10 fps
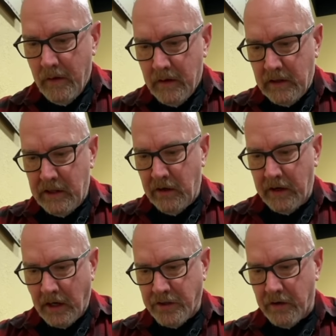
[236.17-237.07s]

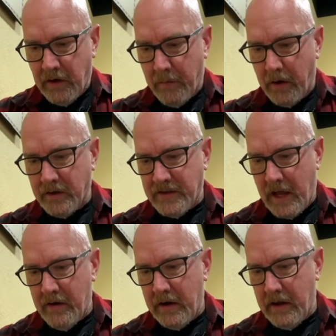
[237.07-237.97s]
Clearly I should have come on a
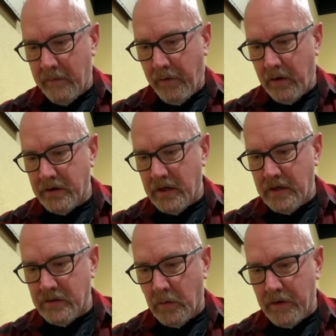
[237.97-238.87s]
Saturday. I
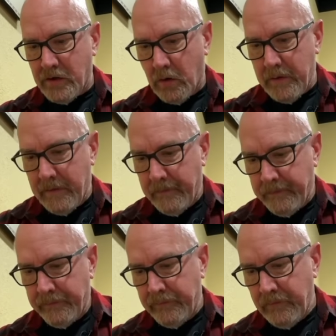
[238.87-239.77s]
apologize. Nobody told me.
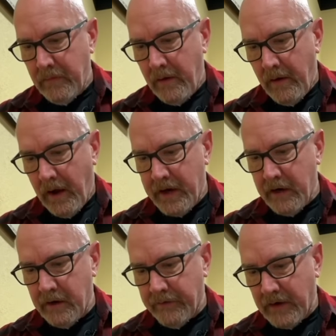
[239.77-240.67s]
I
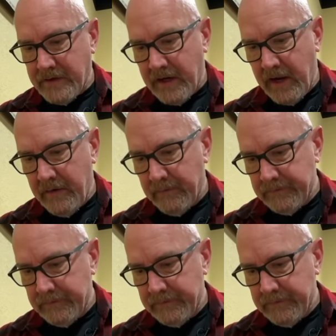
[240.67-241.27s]
didn't investigate.